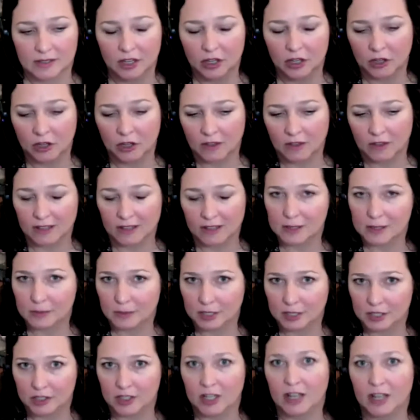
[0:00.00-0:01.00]
you got this
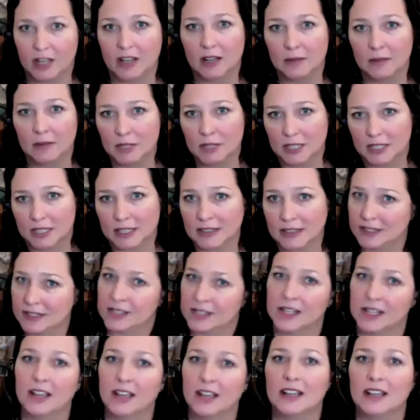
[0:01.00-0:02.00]
much time and you get
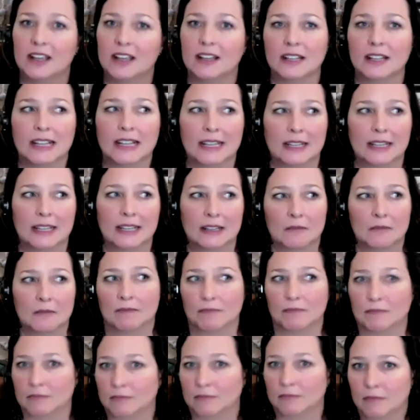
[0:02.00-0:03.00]
this done,
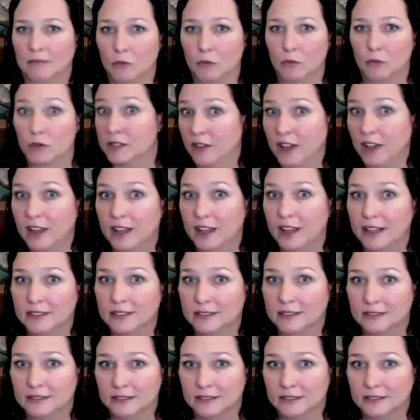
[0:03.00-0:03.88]
was fine.